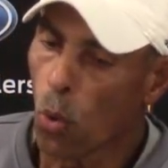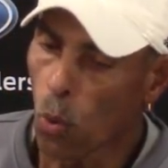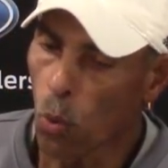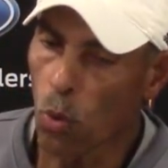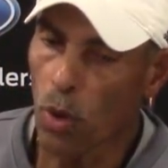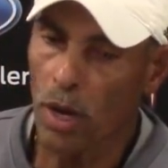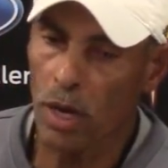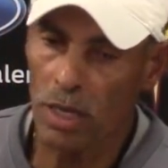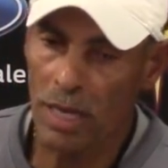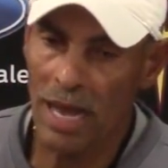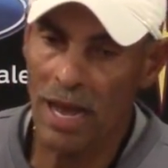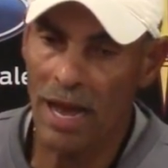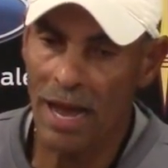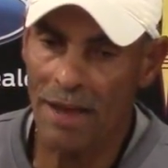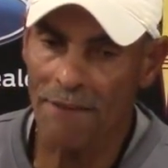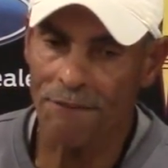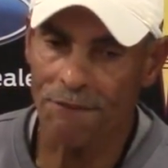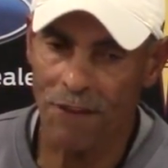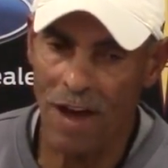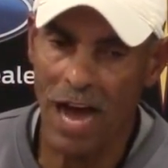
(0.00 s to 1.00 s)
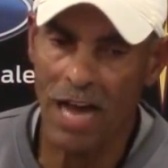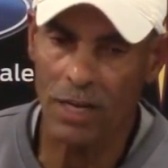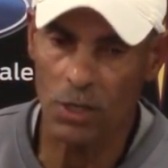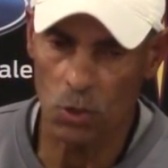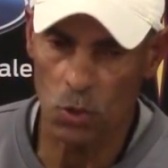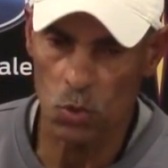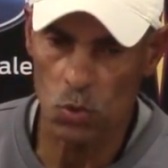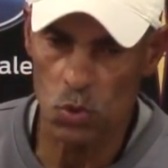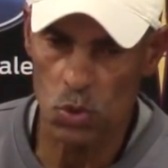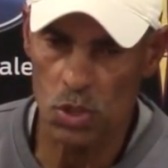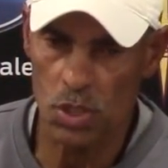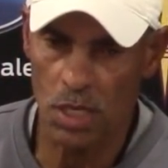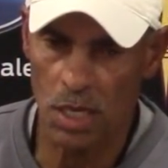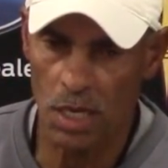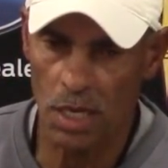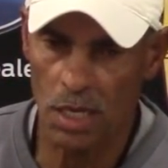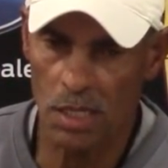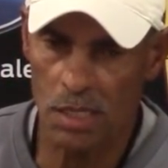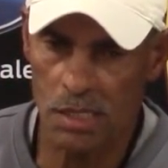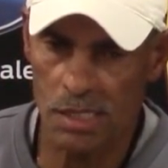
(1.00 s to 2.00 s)
Well, I
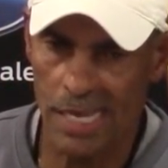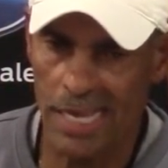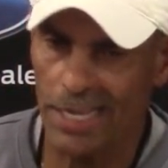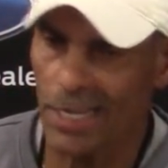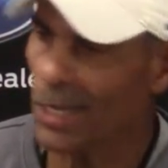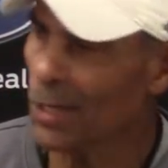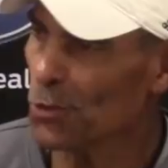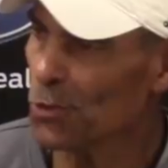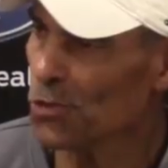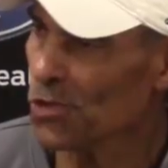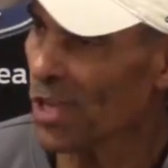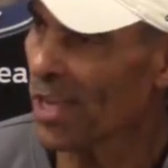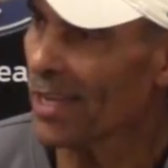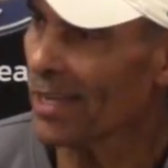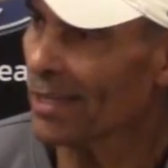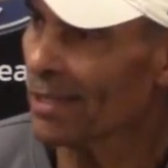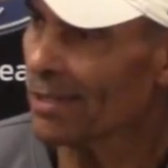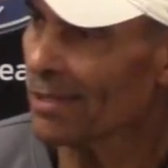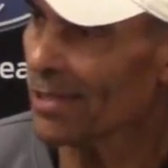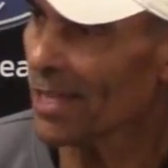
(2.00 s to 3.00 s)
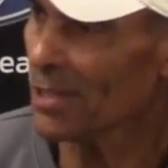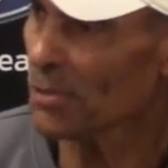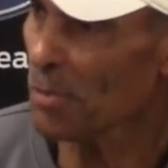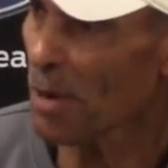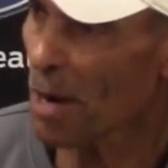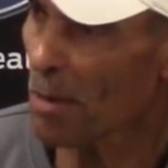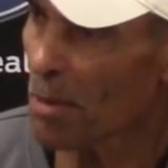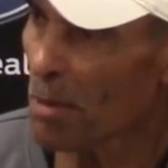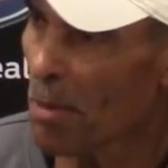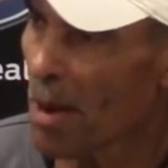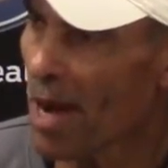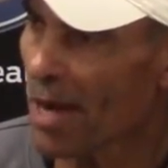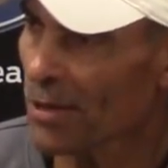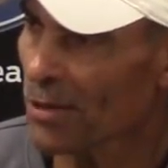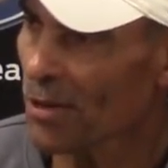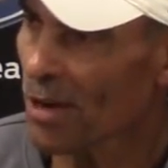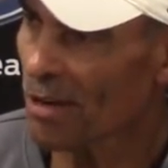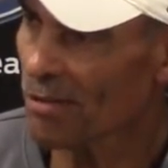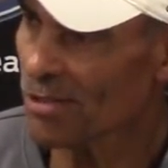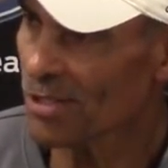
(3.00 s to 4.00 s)
followed San Diego State because that's my alma
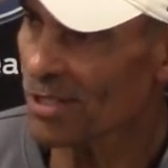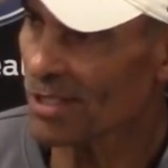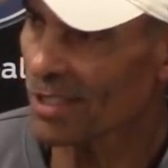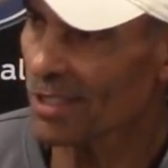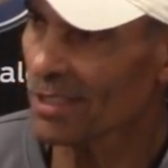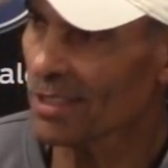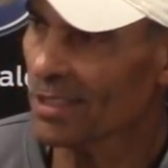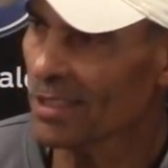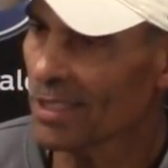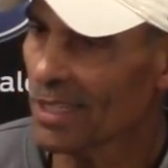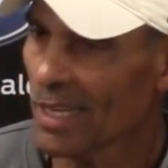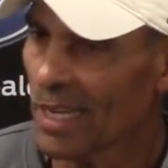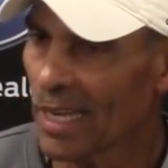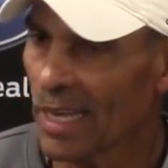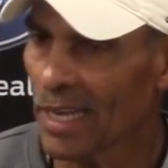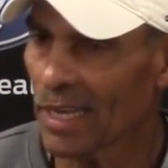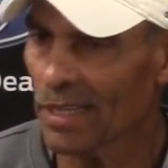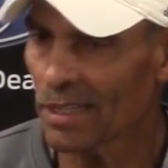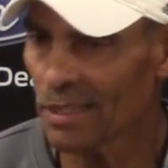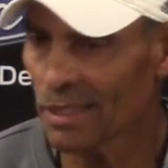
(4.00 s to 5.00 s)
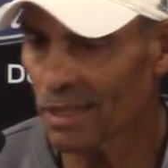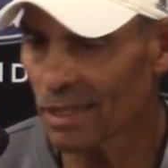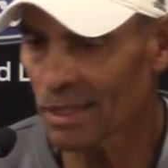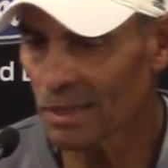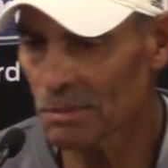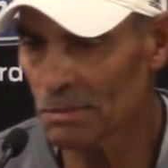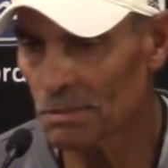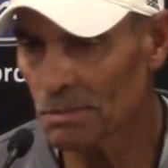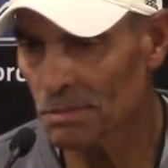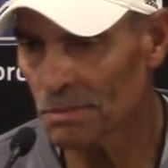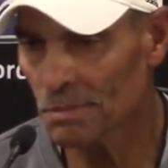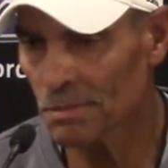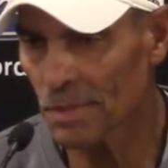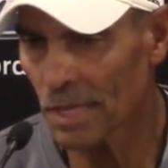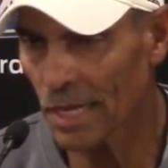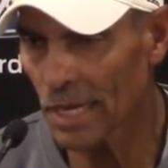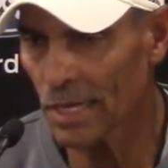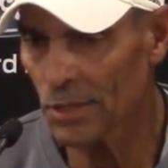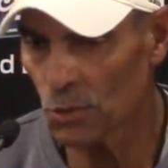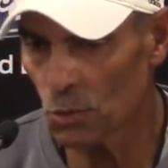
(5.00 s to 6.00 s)
mater, obviously. And
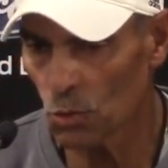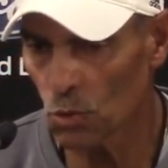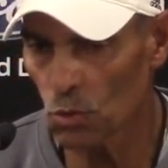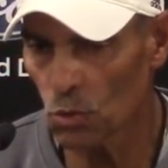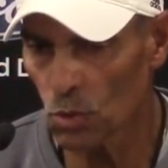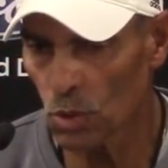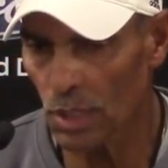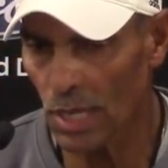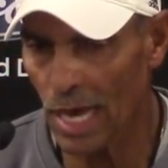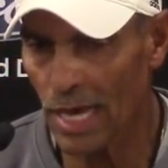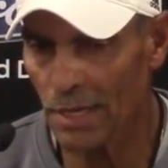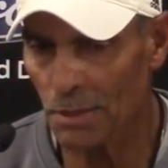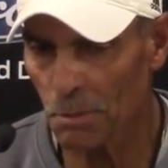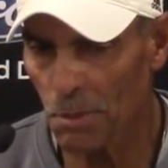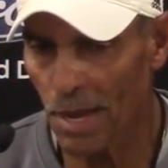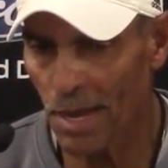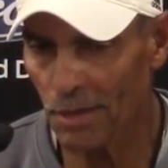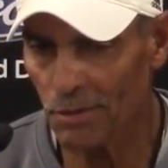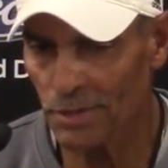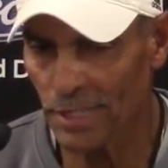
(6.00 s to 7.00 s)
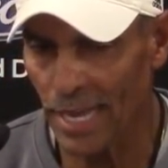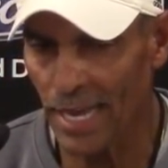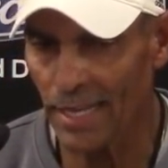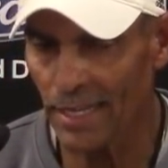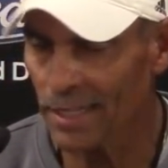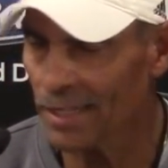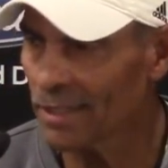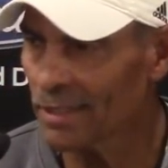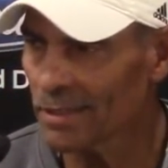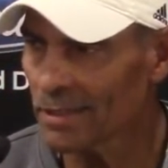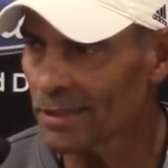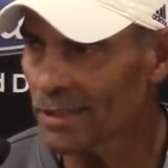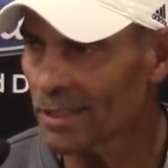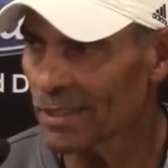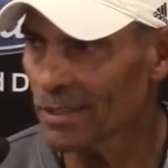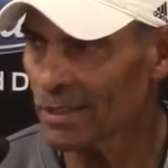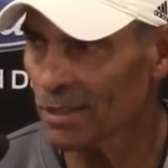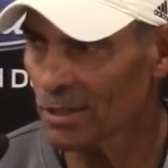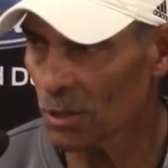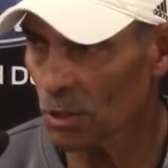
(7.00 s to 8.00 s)
I knew a lot about Danny
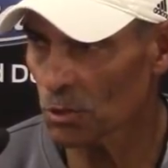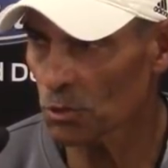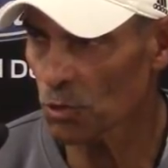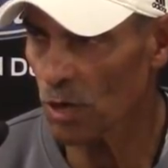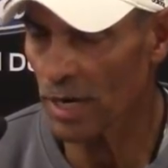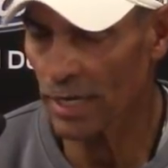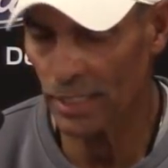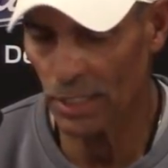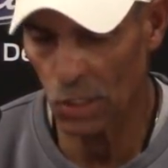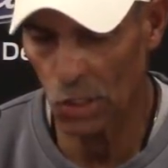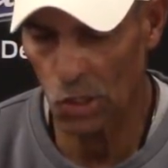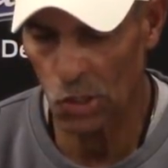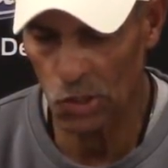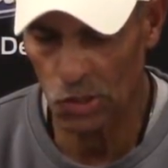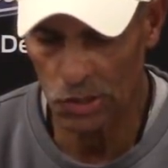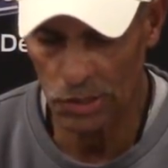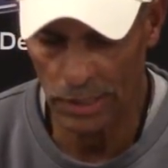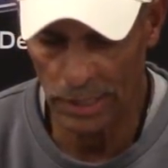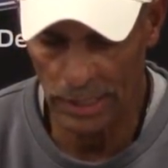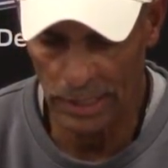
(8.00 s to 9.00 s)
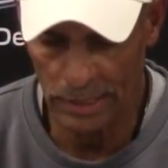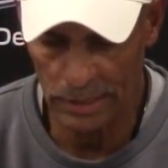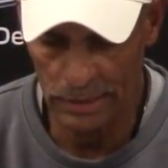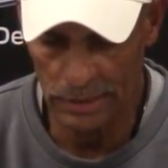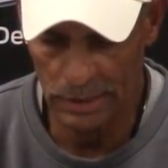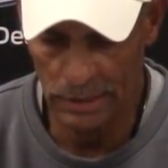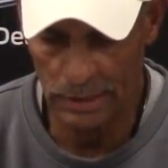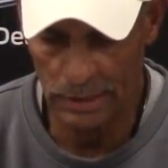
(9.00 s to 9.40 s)
and Coach Rocky Long. And,